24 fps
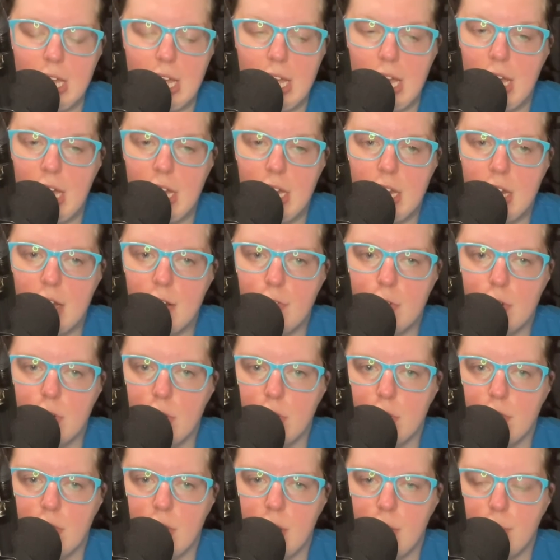I hadn't ever heard
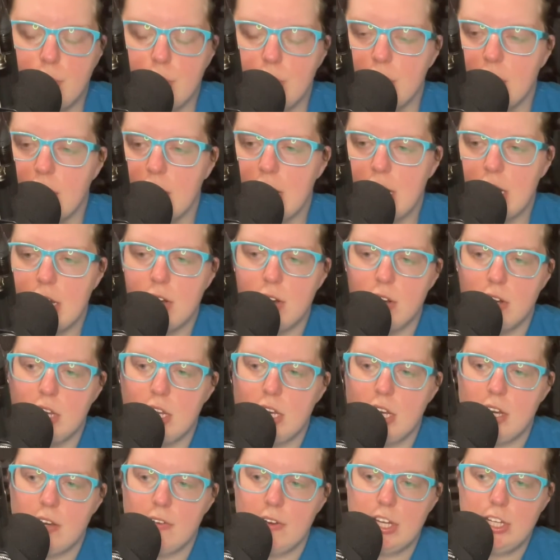of that word. I had it on a
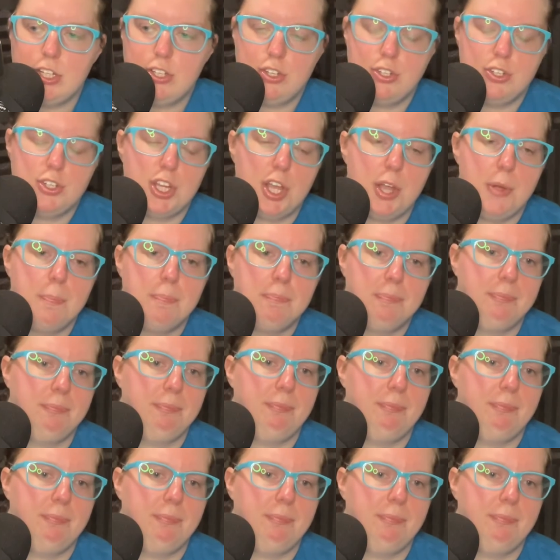narration job.